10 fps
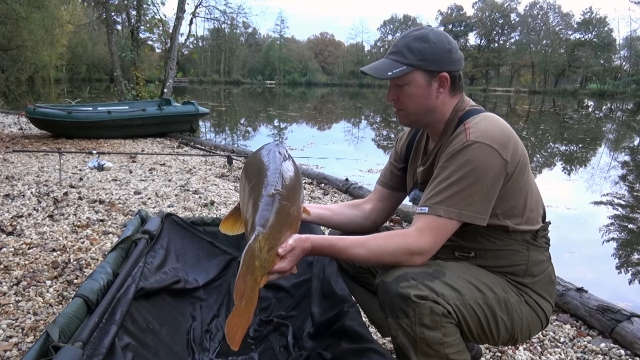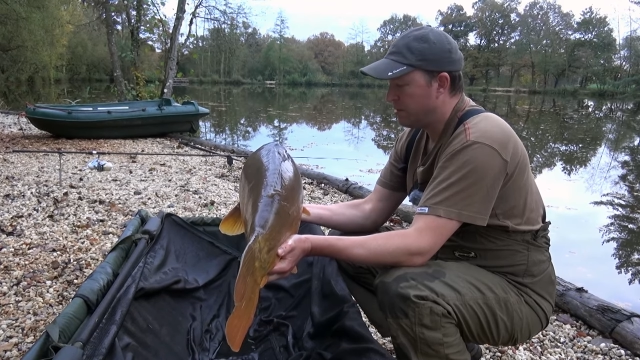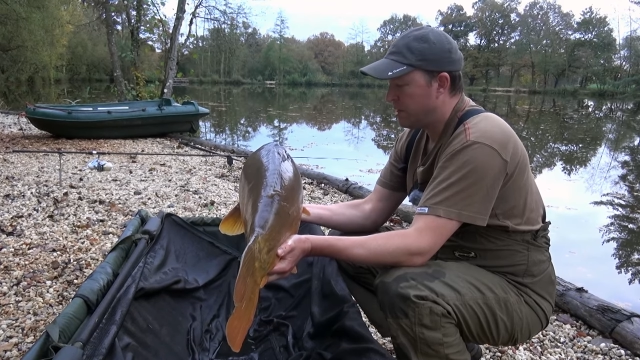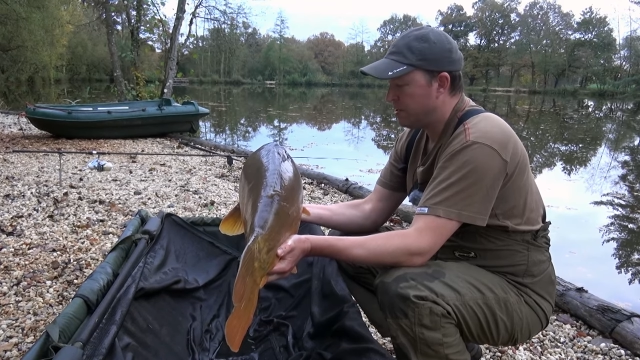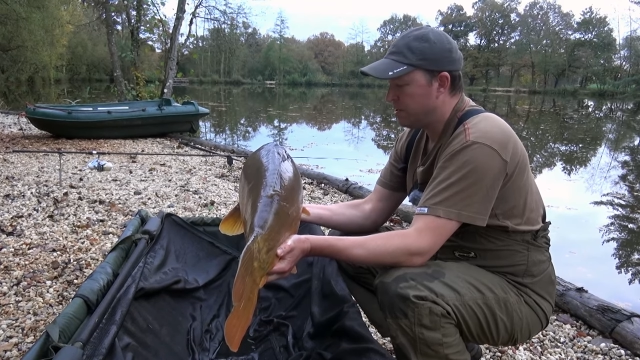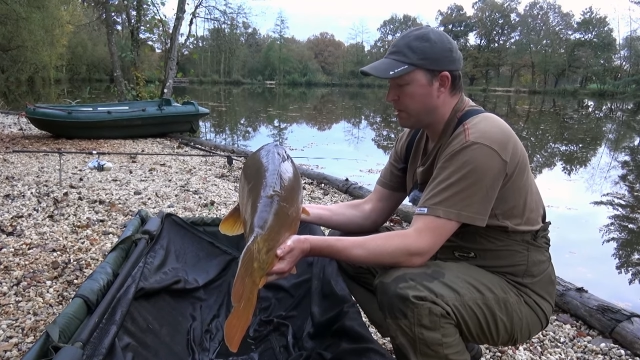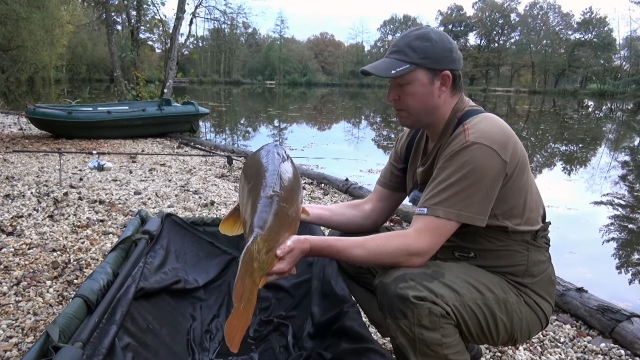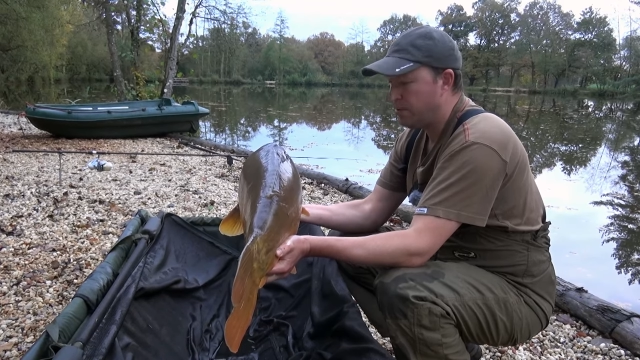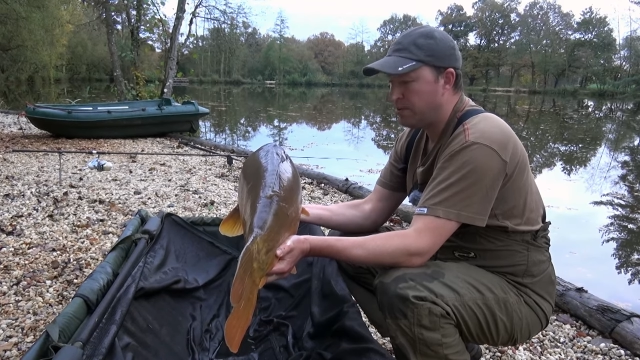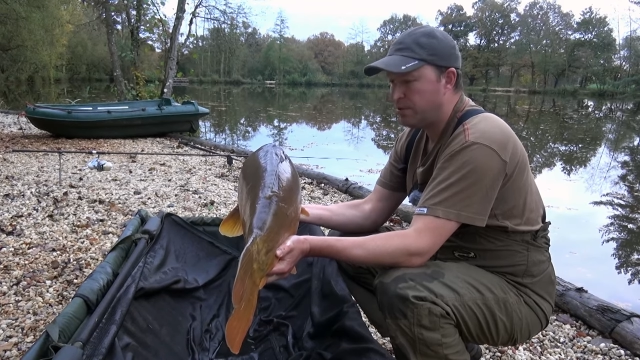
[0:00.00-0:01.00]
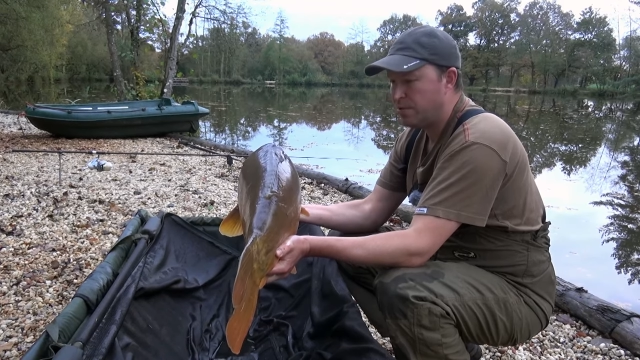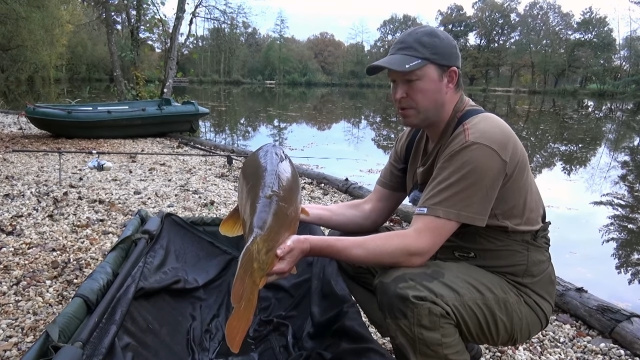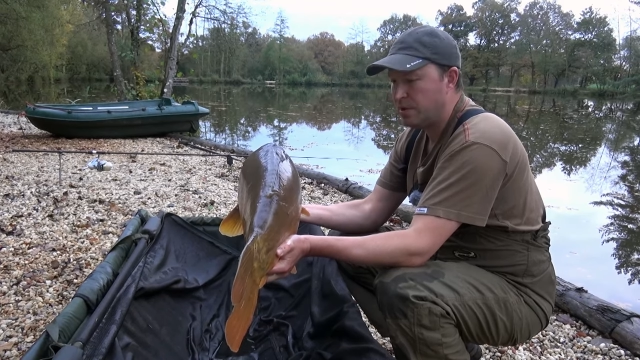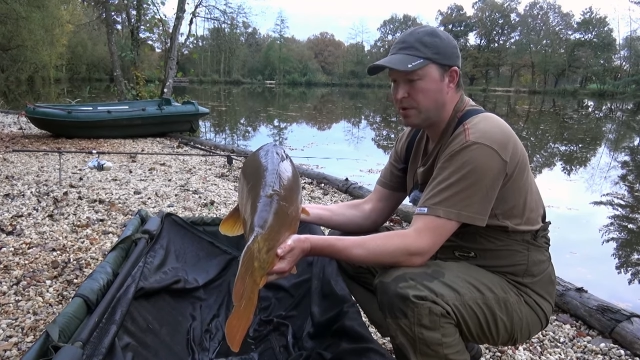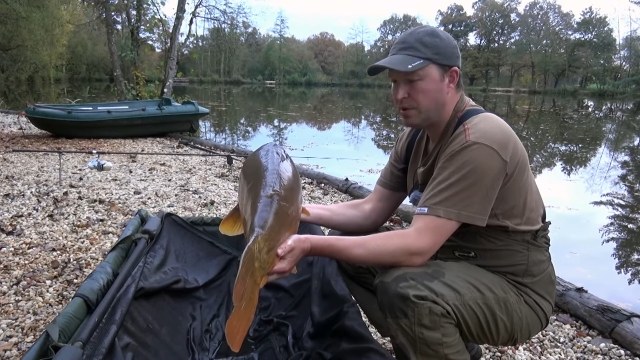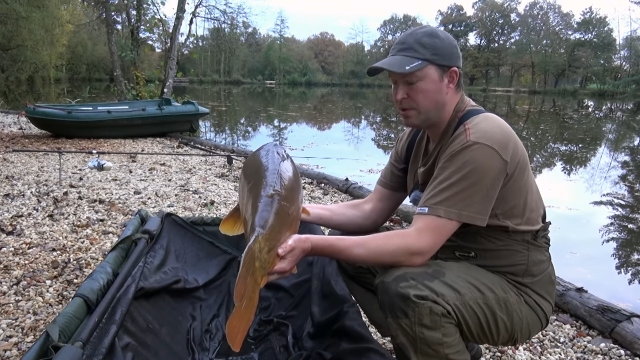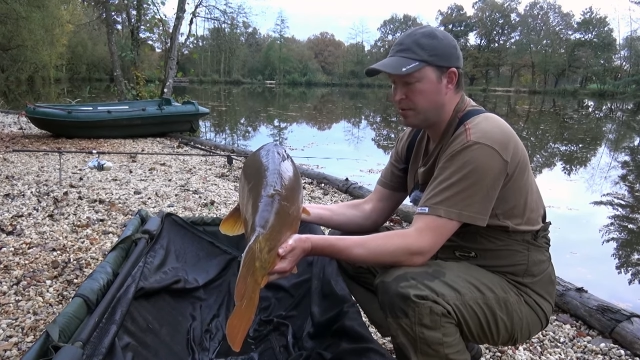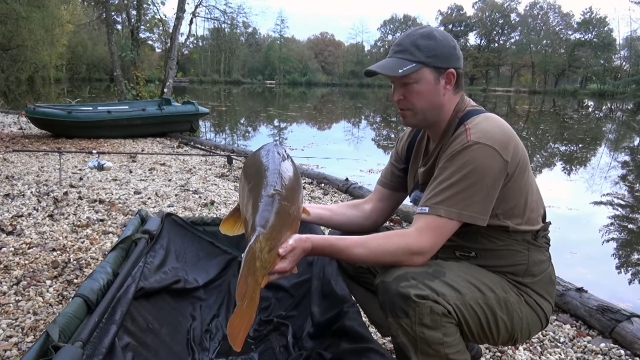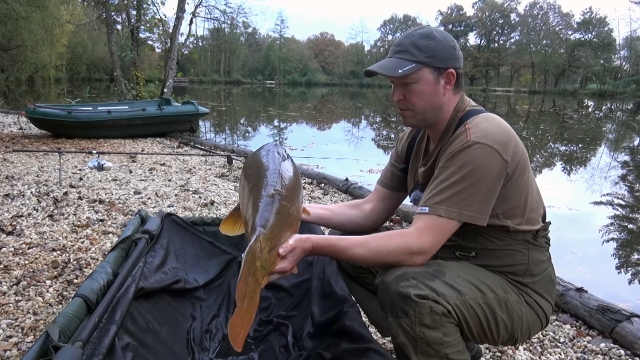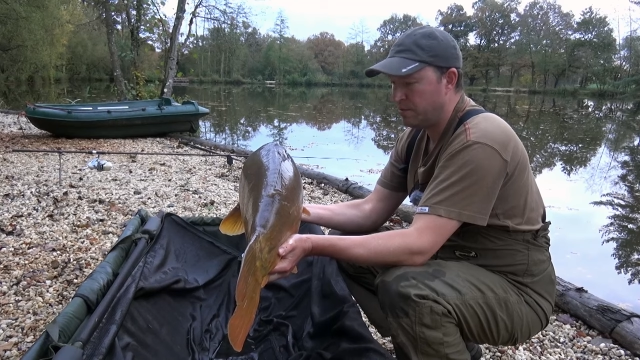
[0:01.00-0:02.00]
tense up or
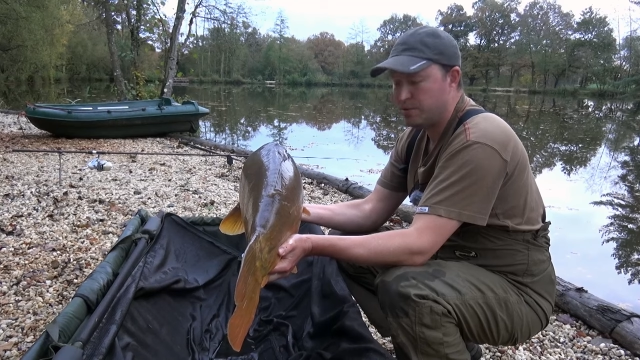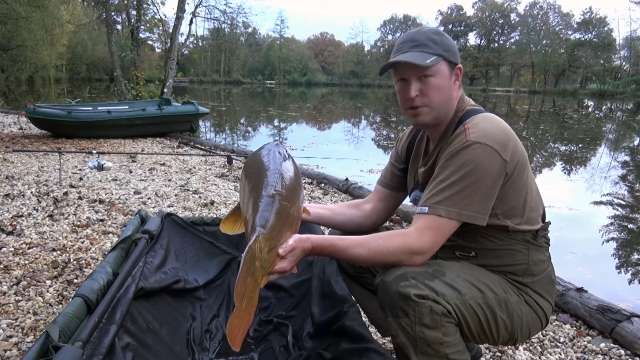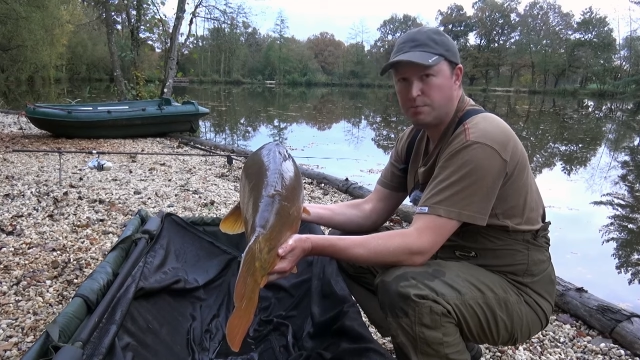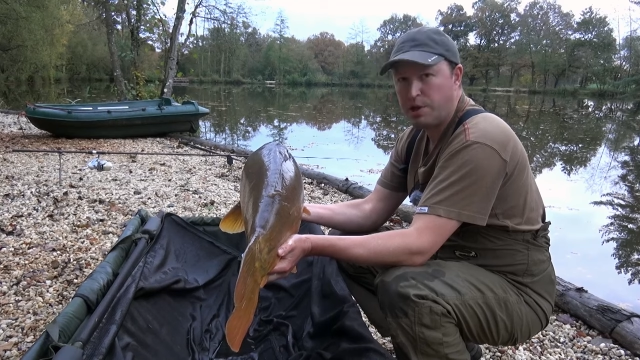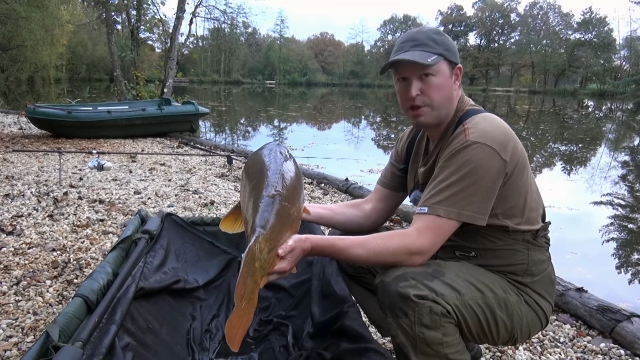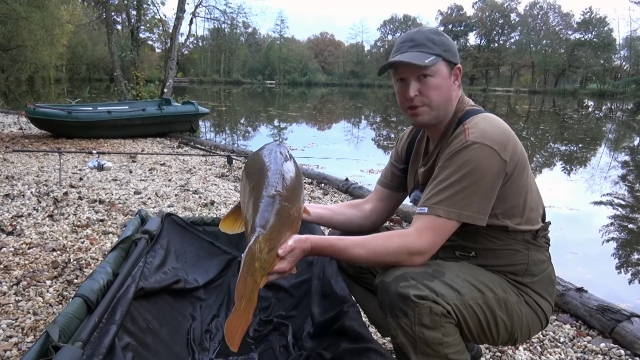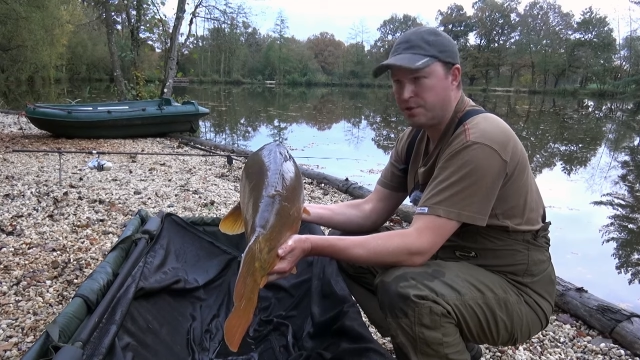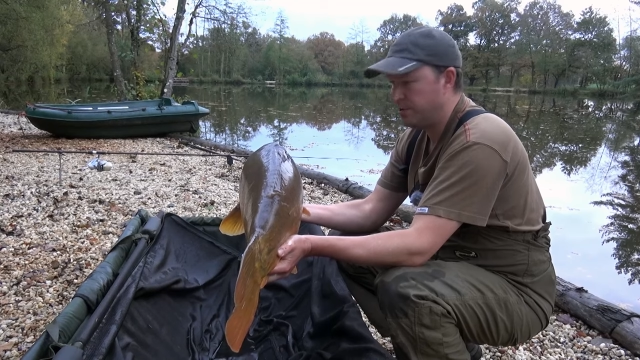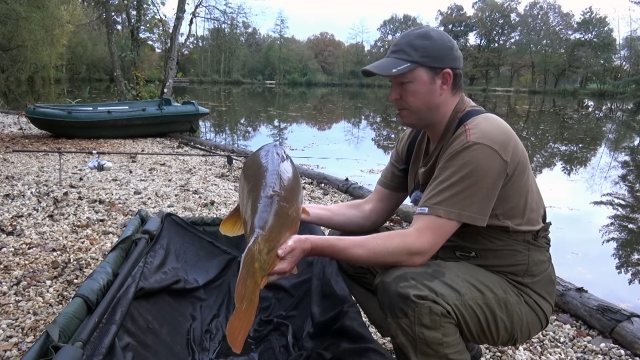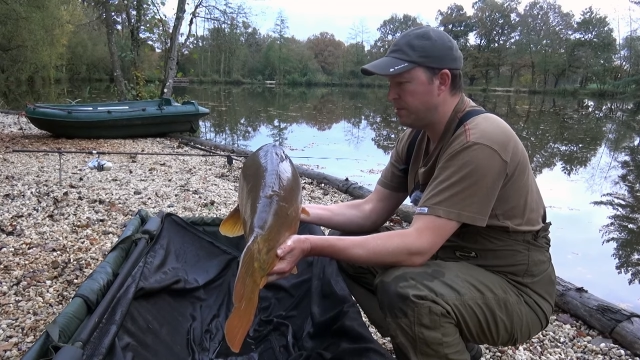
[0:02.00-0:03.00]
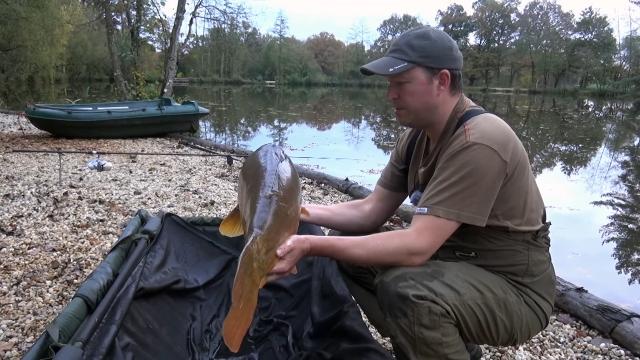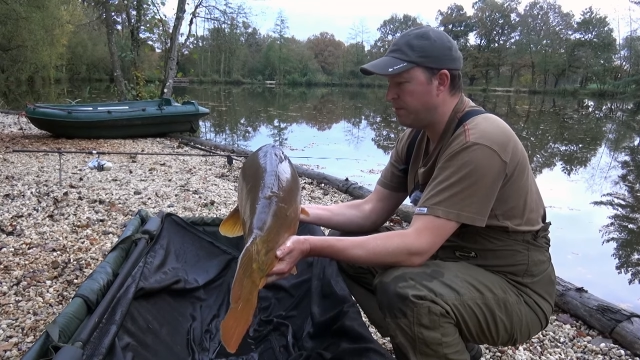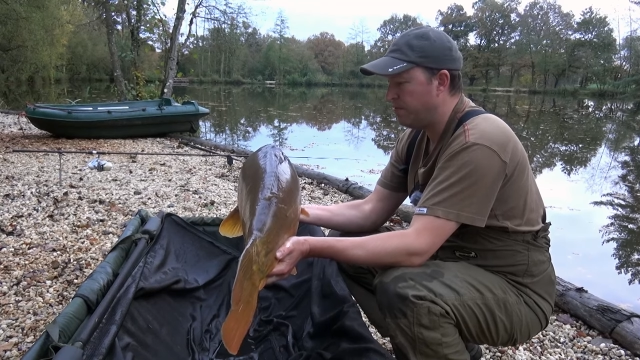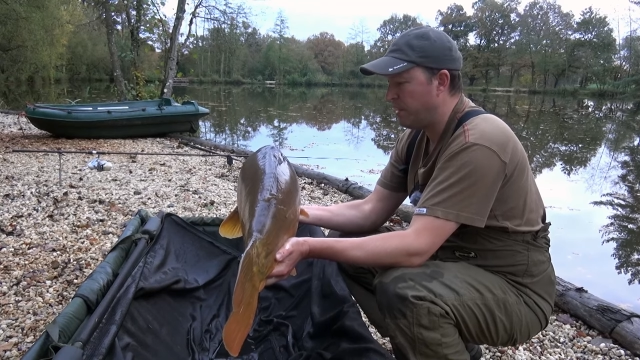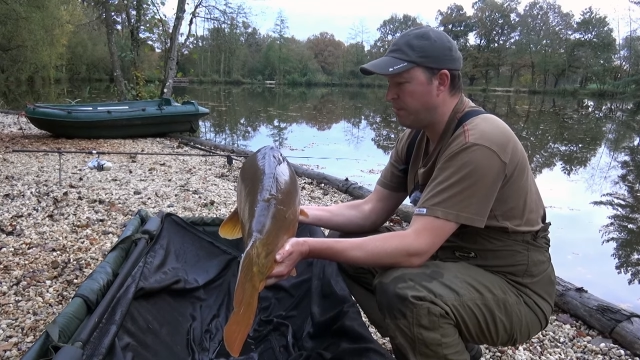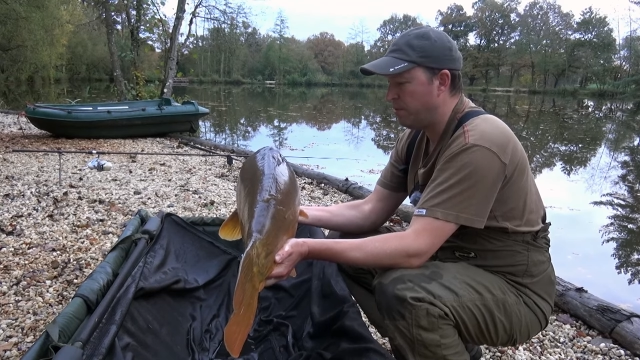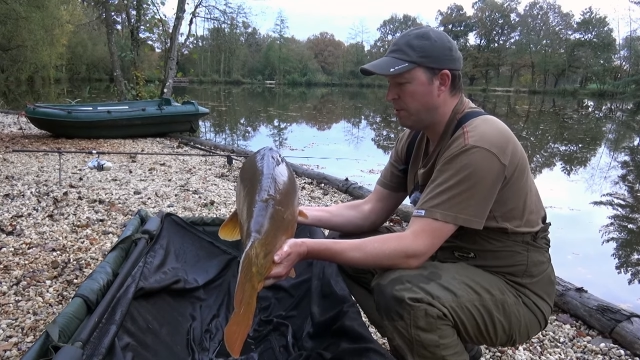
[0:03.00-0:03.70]
display a sign that he's going to flip,